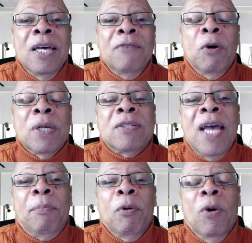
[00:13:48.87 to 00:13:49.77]
For
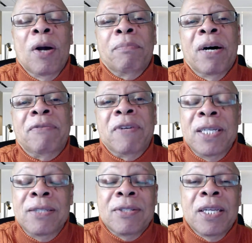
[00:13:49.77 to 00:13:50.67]
example, Warren Buffett,
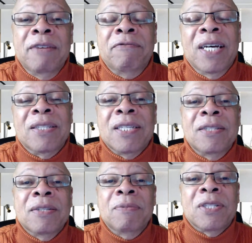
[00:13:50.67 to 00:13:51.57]
he's going to invest in
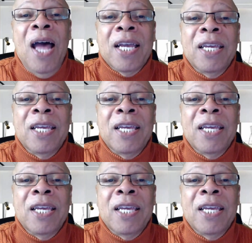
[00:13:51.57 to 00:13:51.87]
some stock.